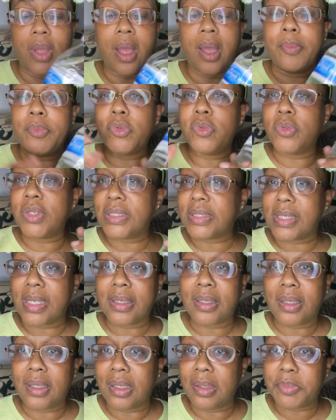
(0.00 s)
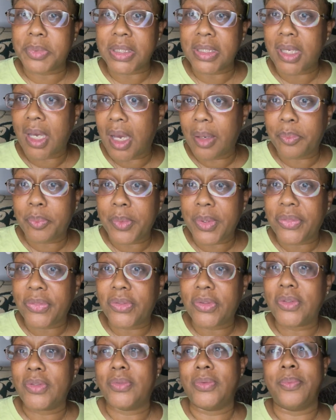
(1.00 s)
Um, you can take an empty cup with
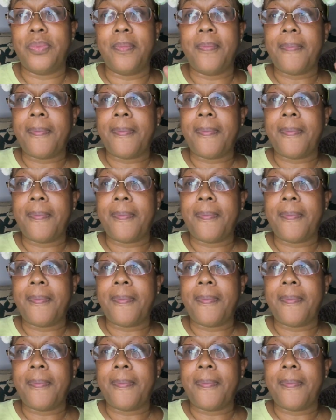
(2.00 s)
you.